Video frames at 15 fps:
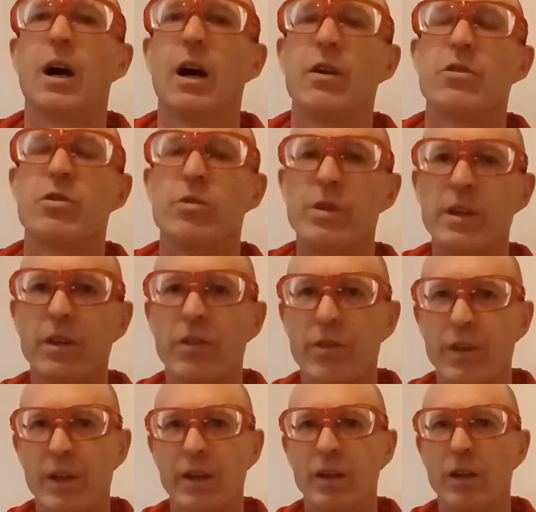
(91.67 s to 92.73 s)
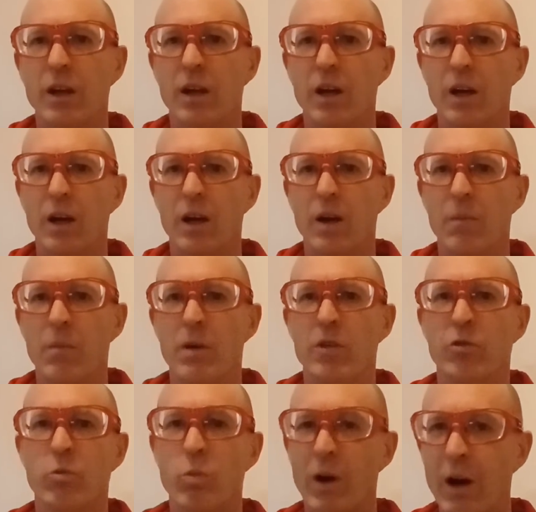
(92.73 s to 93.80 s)
Unique thing as
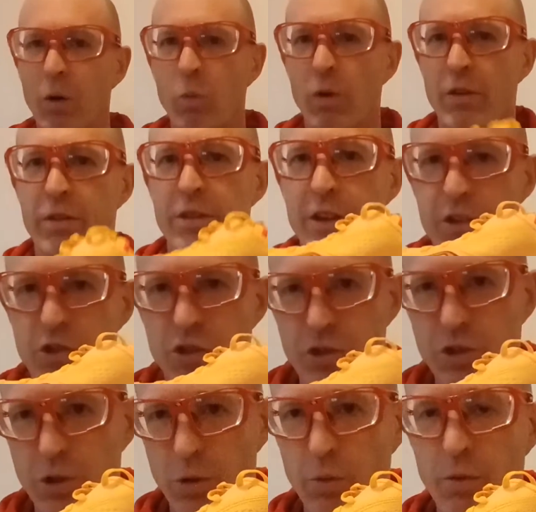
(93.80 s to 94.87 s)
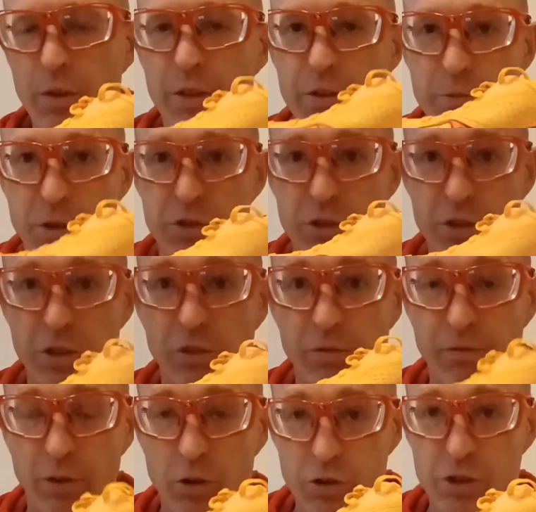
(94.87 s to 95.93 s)
well with this shoe, especially this
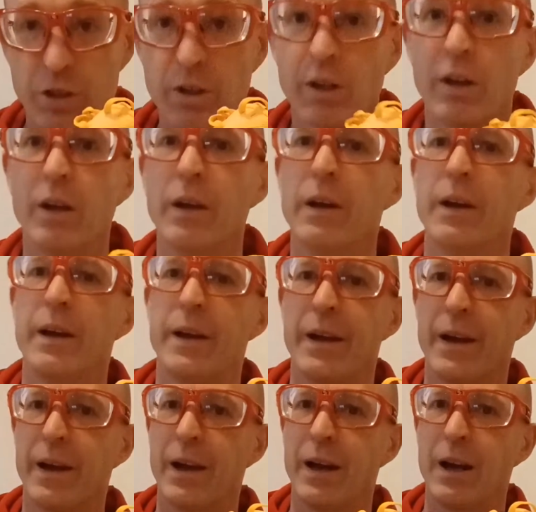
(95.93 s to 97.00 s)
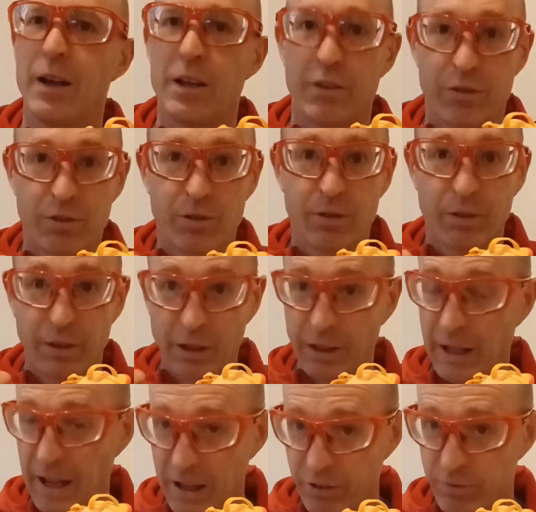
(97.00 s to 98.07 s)
version. It's the
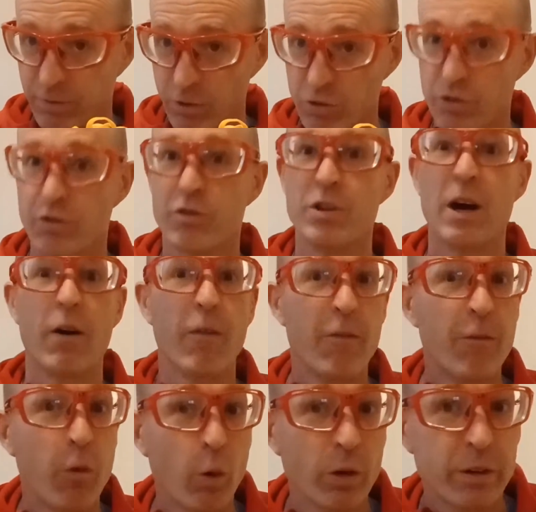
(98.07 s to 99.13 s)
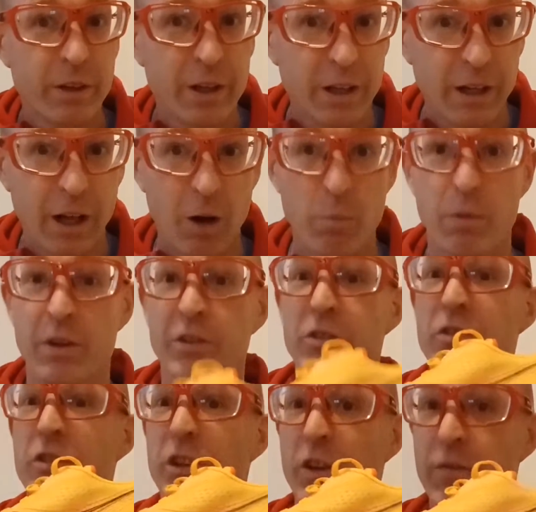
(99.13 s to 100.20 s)
last version. There's now a 14 out, but this
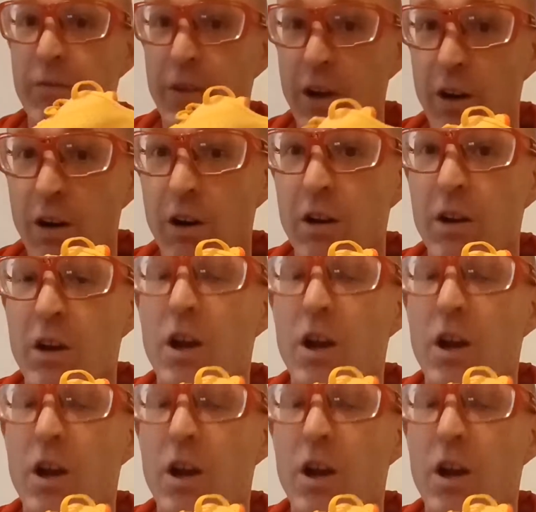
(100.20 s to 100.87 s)
is a Kinvara